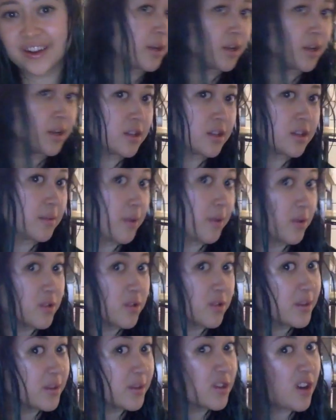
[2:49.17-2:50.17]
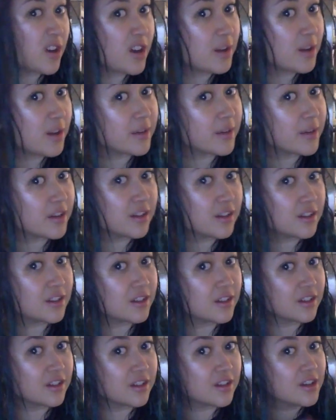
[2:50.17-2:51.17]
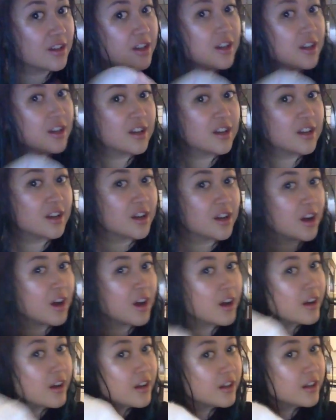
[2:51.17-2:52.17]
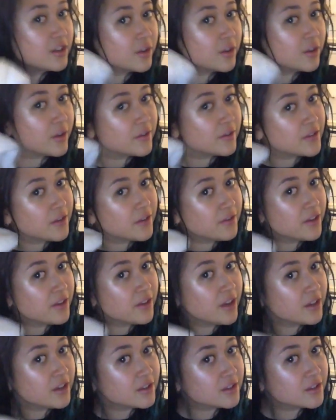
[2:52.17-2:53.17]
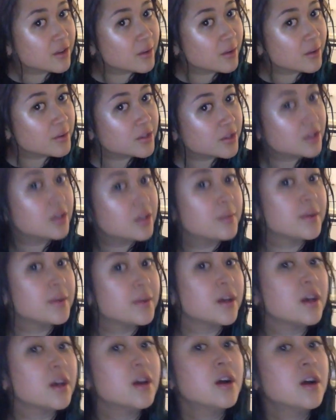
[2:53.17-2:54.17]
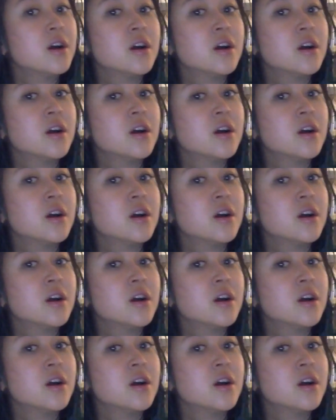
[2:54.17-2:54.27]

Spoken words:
It's supposed to be dry, but I don't have time for that, so I'm just gonna be